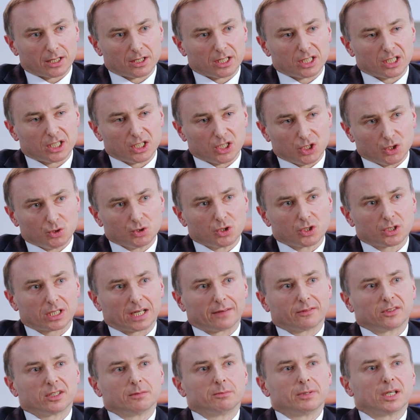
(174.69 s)
You just
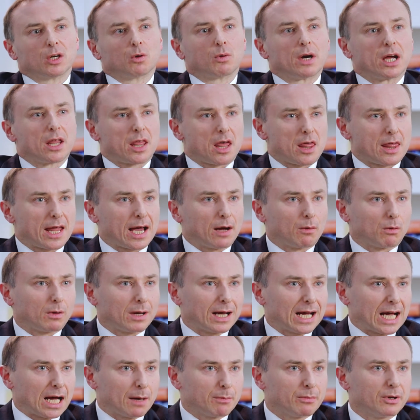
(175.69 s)
have to be aware that that will
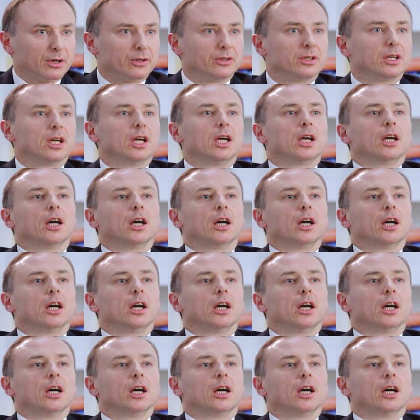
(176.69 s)
happen